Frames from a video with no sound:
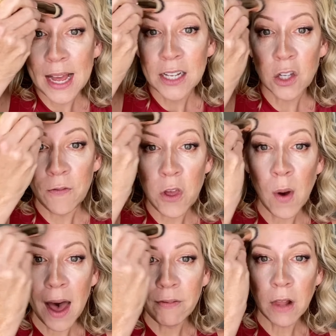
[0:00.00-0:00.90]
So if you
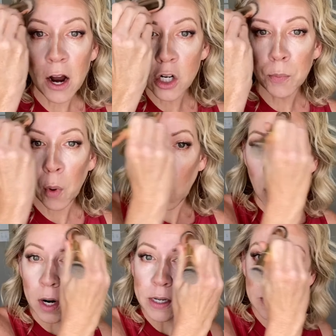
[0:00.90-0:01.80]
have large
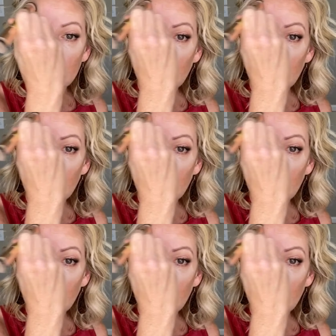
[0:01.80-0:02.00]
pores,